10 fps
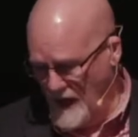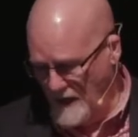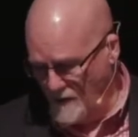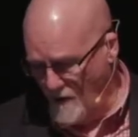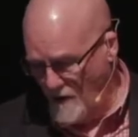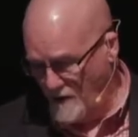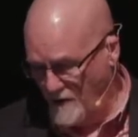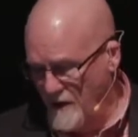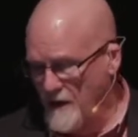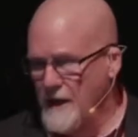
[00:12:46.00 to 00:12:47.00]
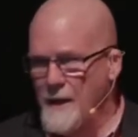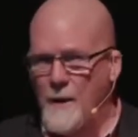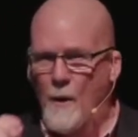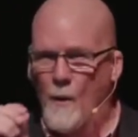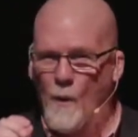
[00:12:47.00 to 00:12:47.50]
at all
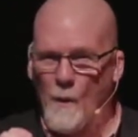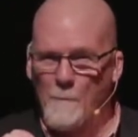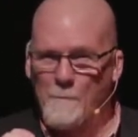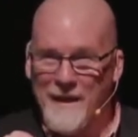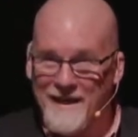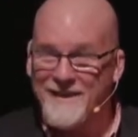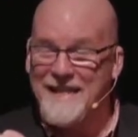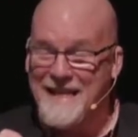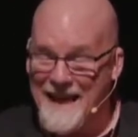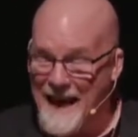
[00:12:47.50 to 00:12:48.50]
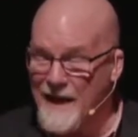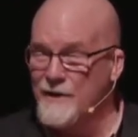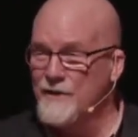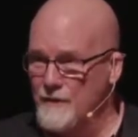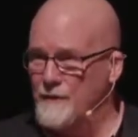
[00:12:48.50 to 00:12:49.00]
because he
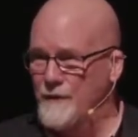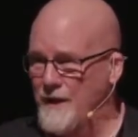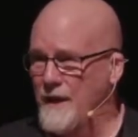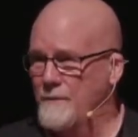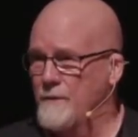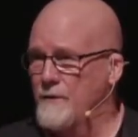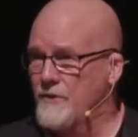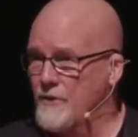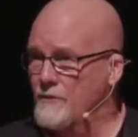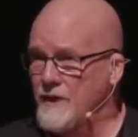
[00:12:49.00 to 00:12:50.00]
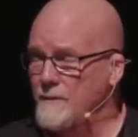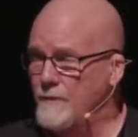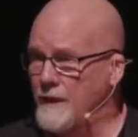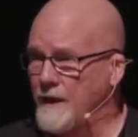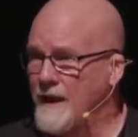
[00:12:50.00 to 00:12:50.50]
cares for them so
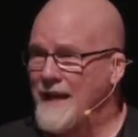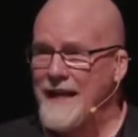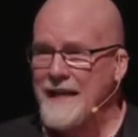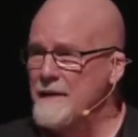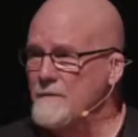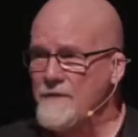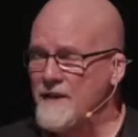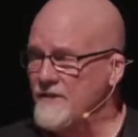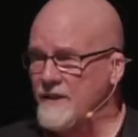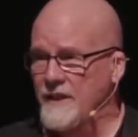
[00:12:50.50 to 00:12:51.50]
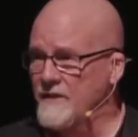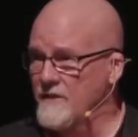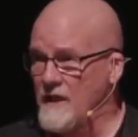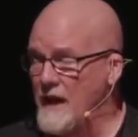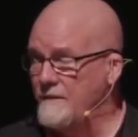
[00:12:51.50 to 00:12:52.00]
deeply. He had invested his
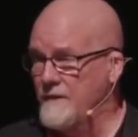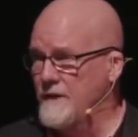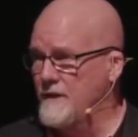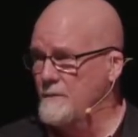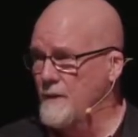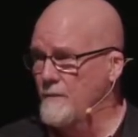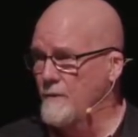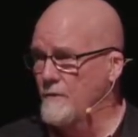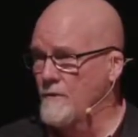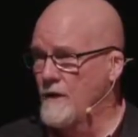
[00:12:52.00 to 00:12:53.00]
life in these people.